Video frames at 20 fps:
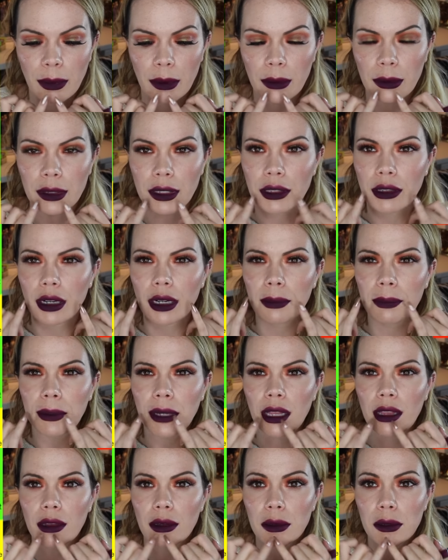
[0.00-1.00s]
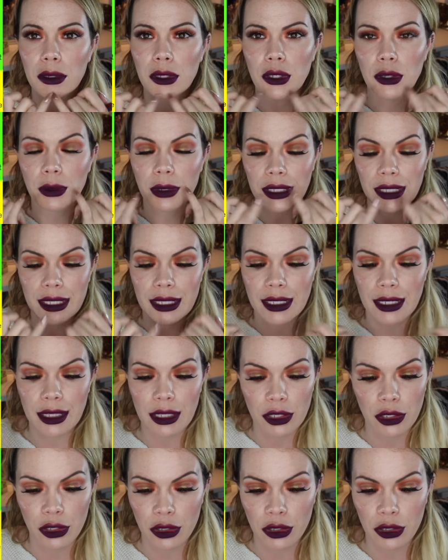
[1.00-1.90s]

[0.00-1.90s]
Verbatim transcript: but when you're up close, you can see the